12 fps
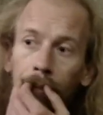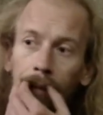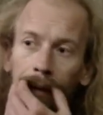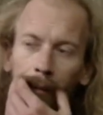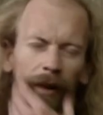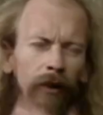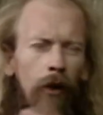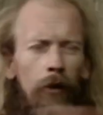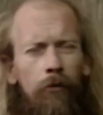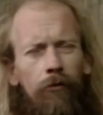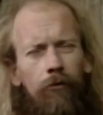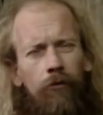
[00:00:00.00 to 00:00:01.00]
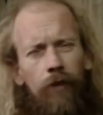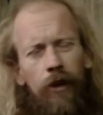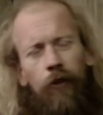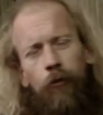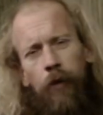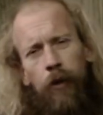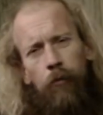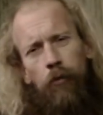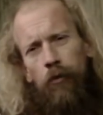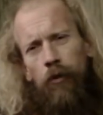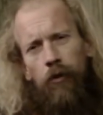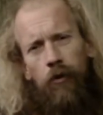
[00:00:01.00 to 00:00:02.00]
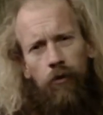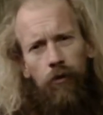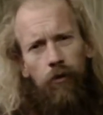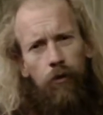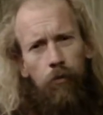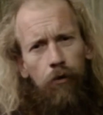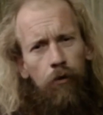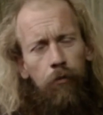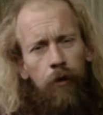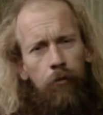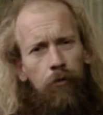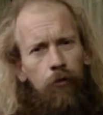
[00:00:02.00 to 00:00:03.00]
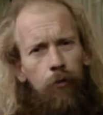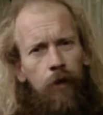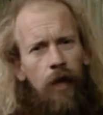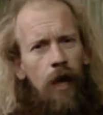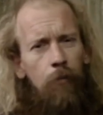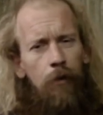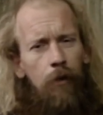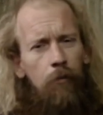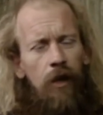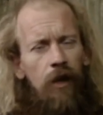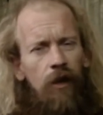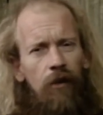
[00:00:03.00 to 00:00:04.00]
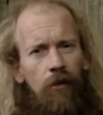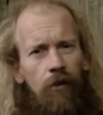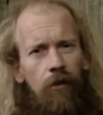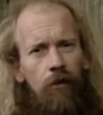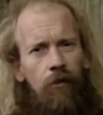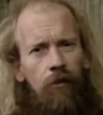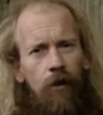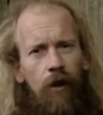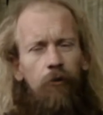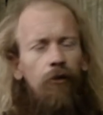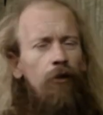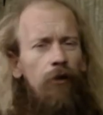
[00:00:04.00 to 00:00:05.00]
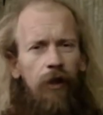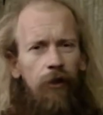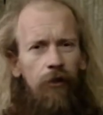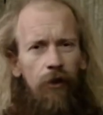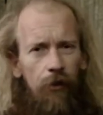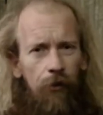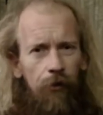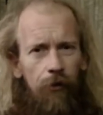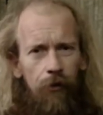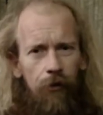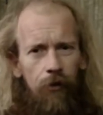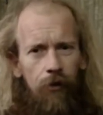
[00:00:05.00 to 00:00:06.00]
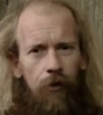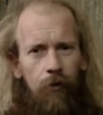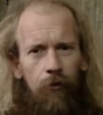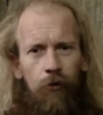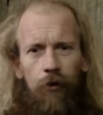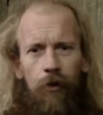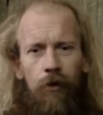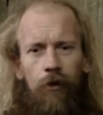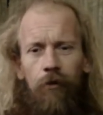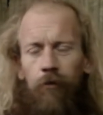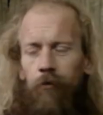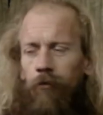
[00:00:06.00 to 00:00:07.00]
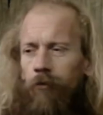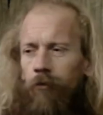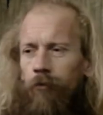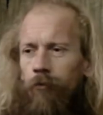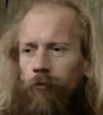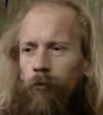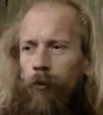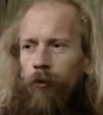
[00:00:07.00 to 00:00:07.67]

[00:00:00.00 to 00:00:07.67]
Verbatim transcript: I mean, don't rich people want the poor people to be happy a bit? You know, I'm sure they do. I'm sure they would